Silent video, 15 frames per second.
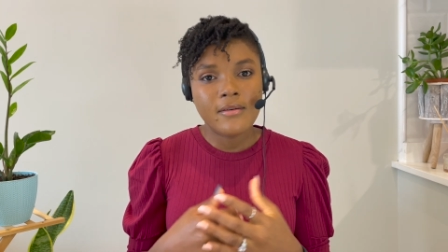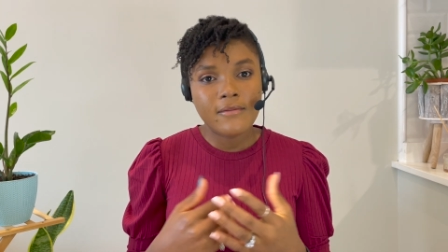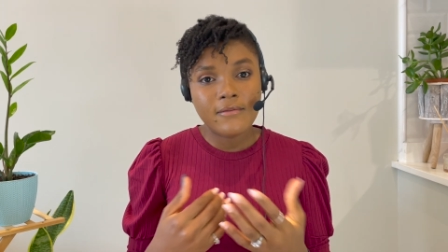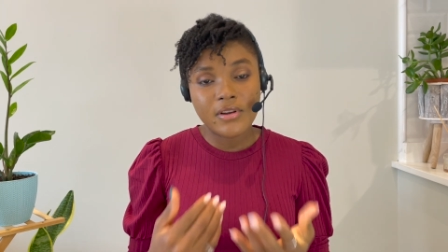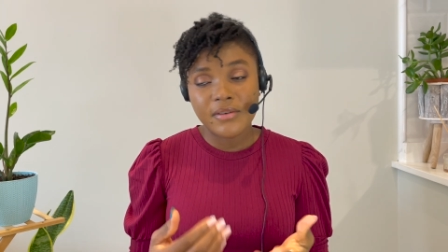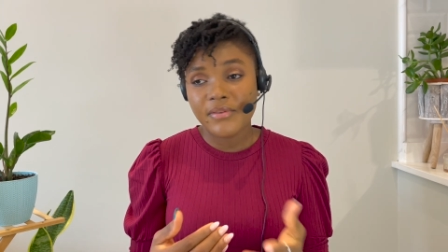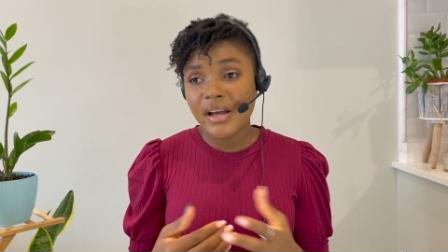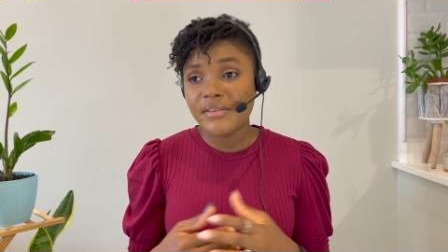
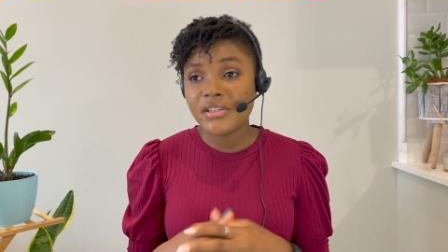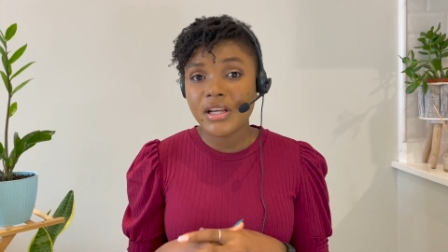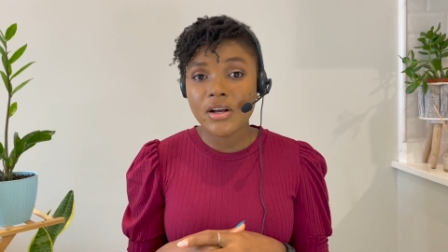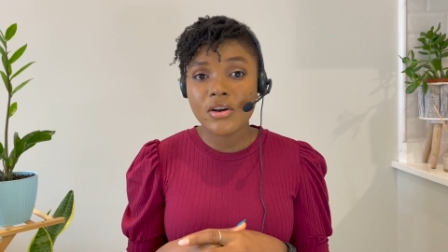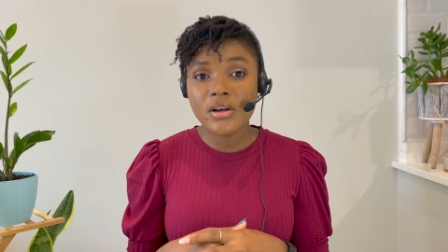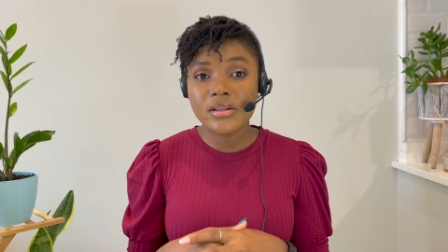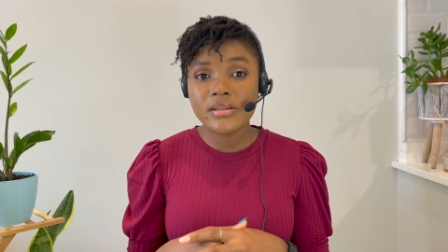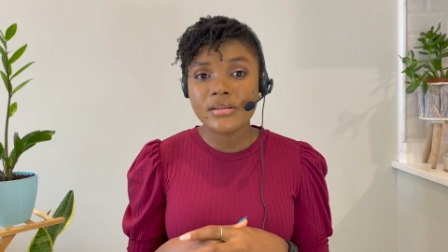45
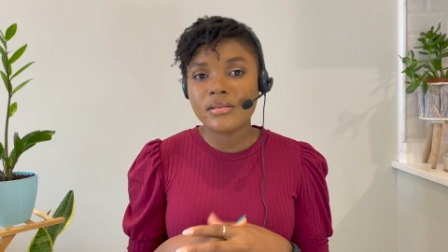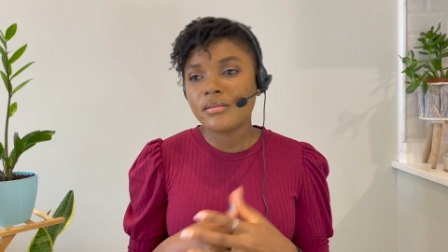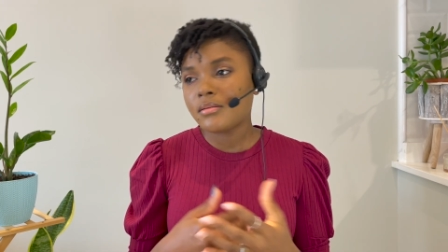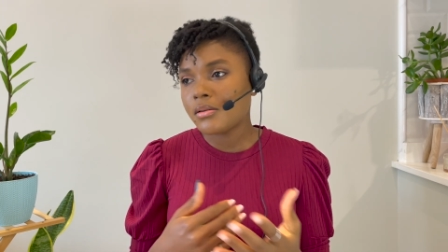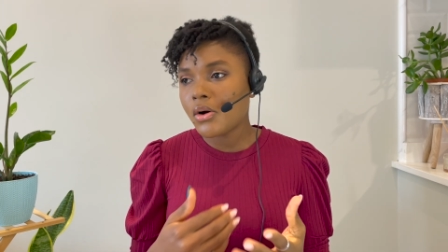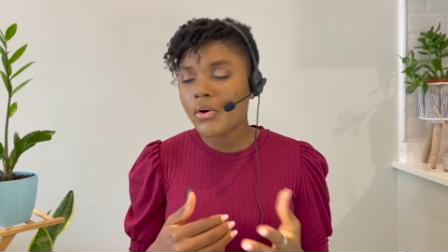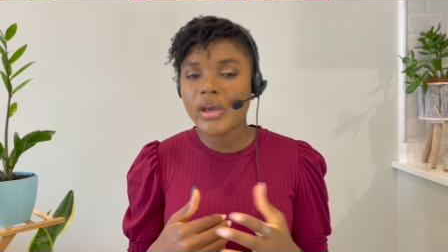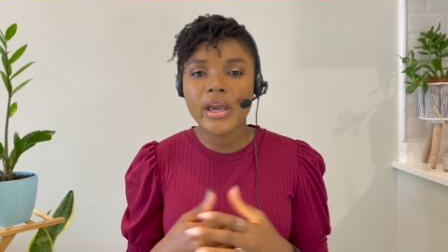seconds,
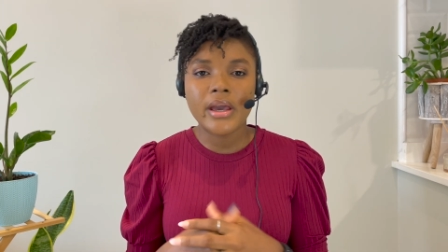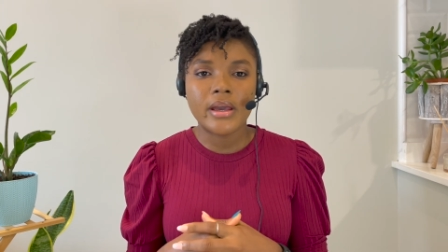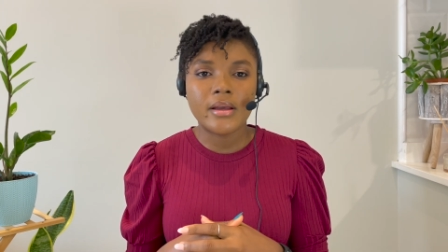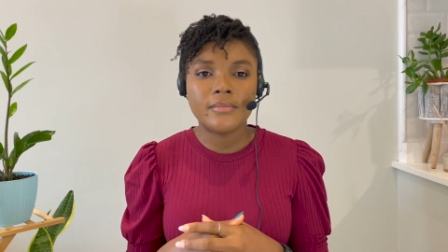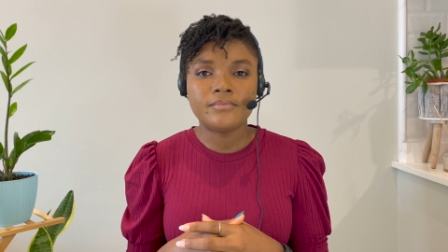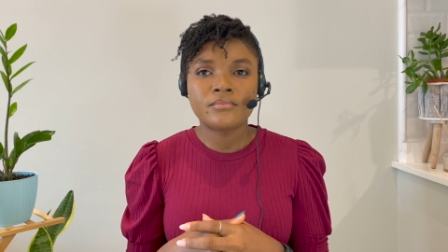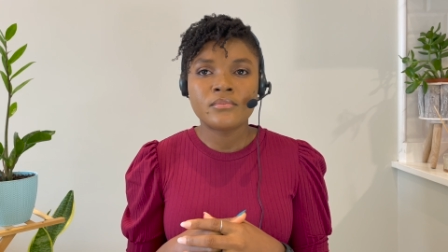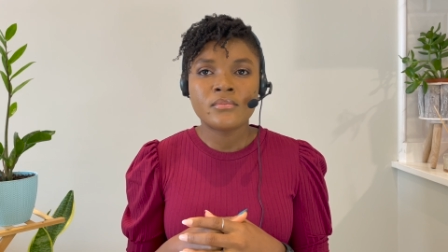okay.